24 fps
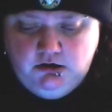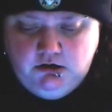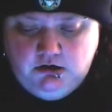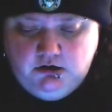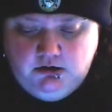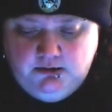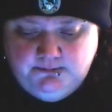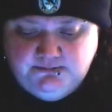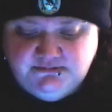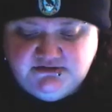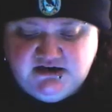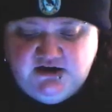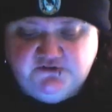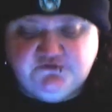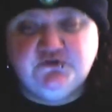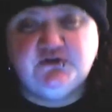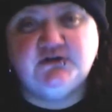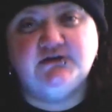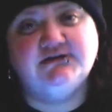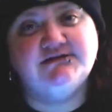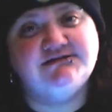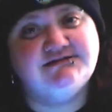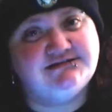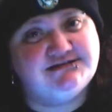Um,
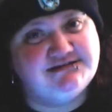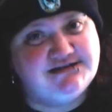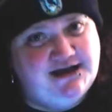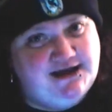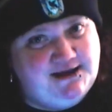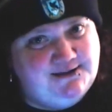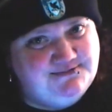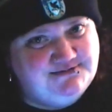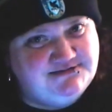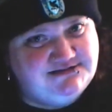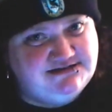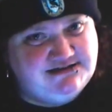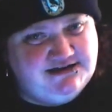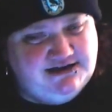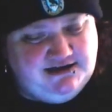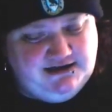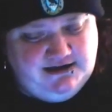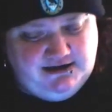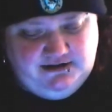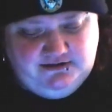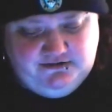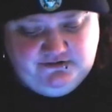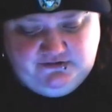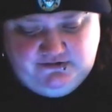definitely Snape's
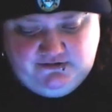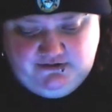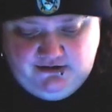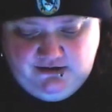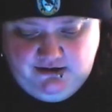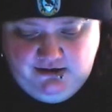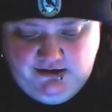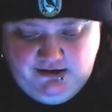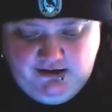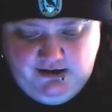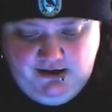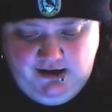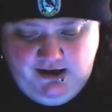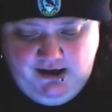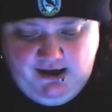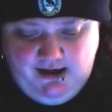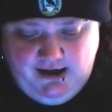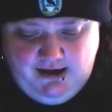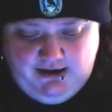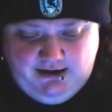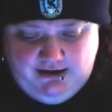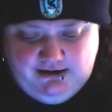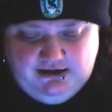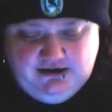death.
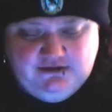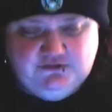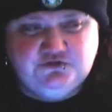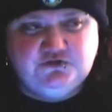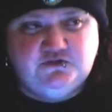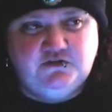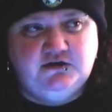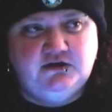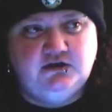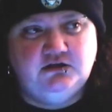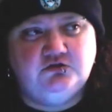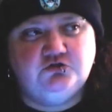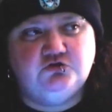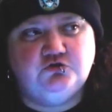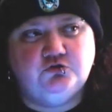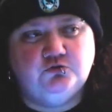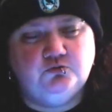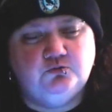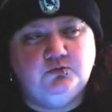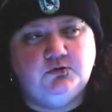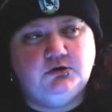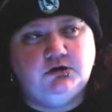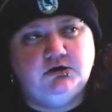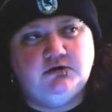And I think the
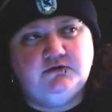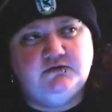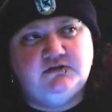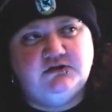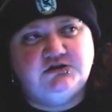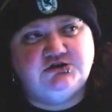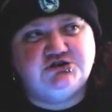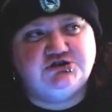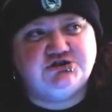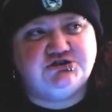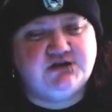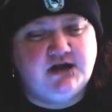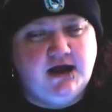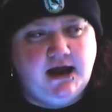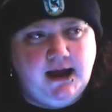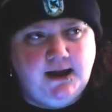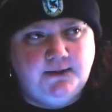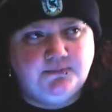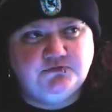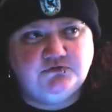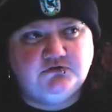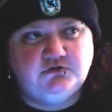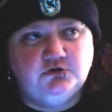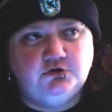one that just
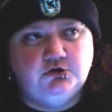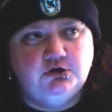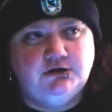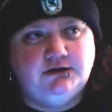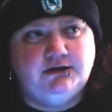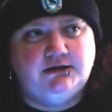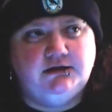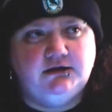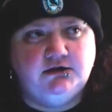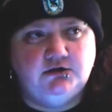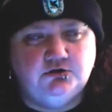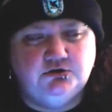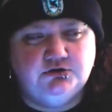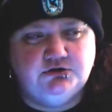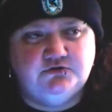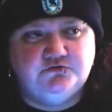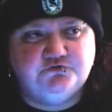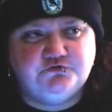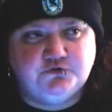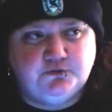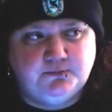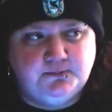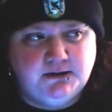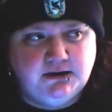absolutely killed it
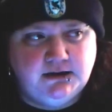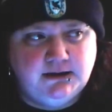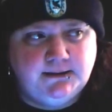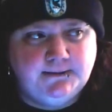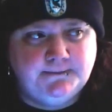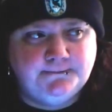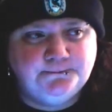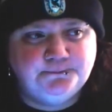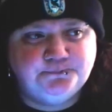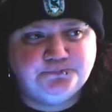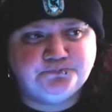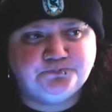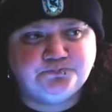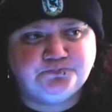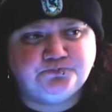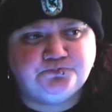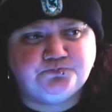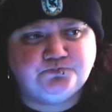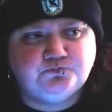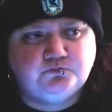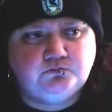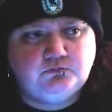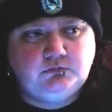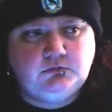for me
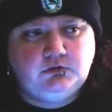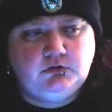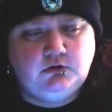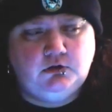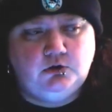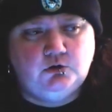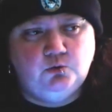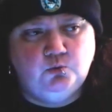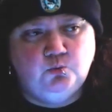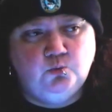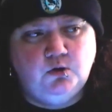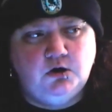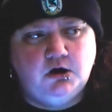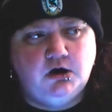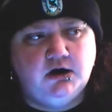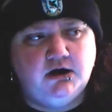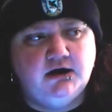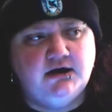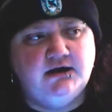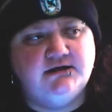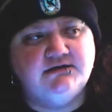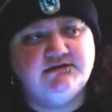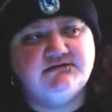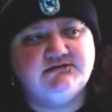
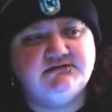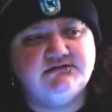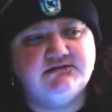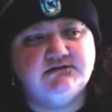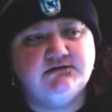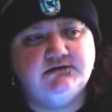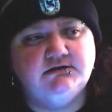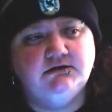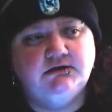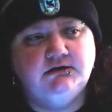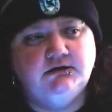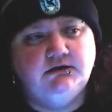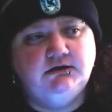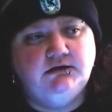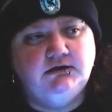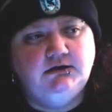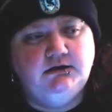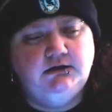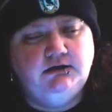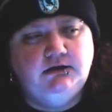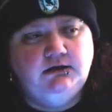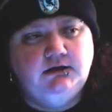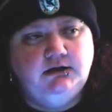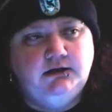was,
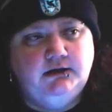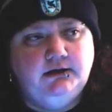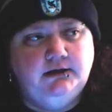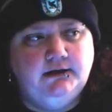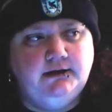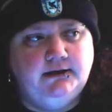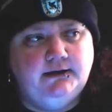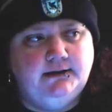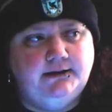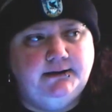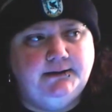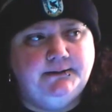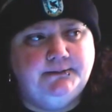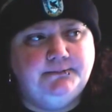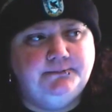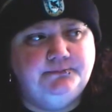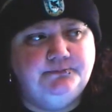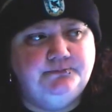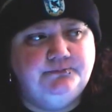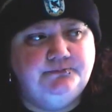um,